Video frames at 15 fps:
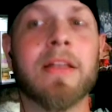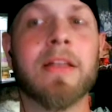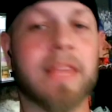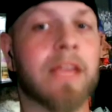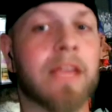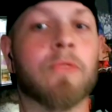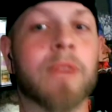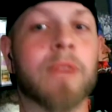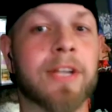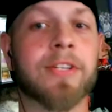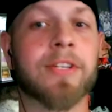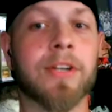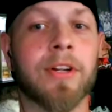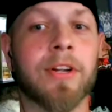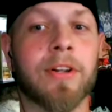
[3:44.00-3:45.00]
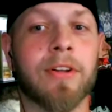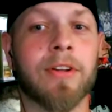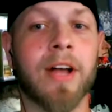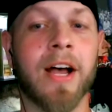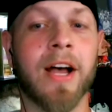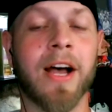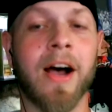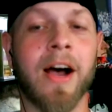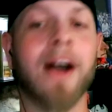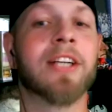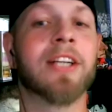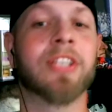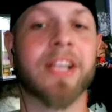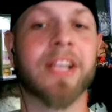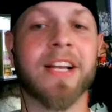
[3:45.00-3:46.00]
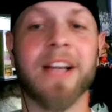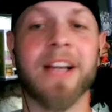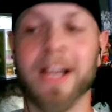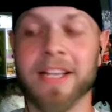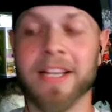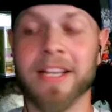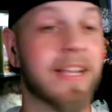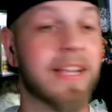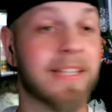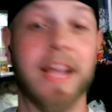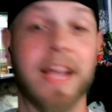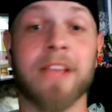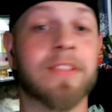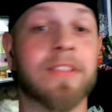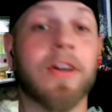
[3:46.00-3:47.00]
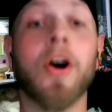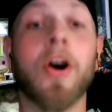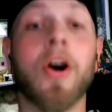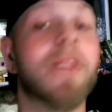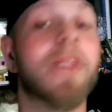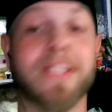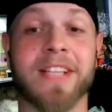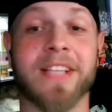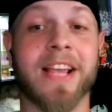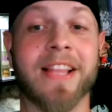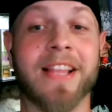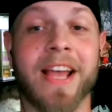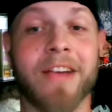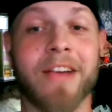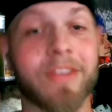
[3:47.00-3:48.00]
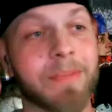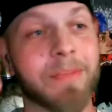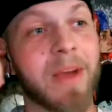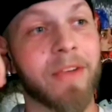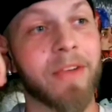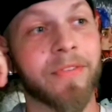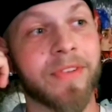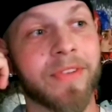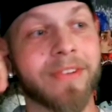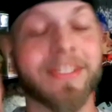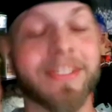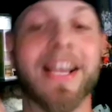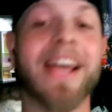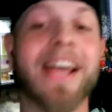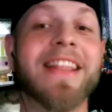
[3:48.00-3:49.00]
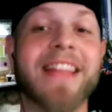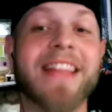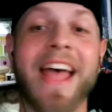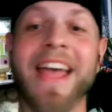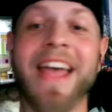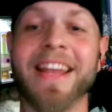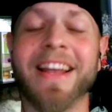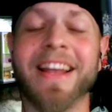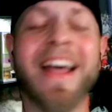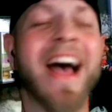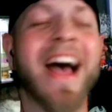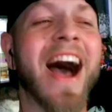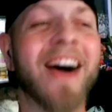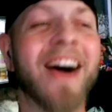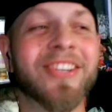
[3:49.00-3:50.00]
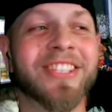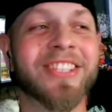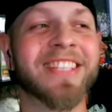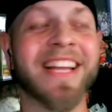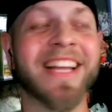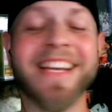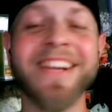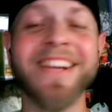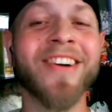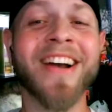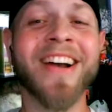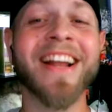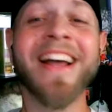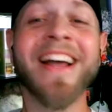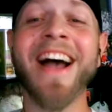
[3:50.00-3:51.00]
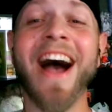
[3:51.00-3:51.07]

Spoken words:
the original hot chicken nuggets because I used to always say that with my reviews. And then I was just like, you know what?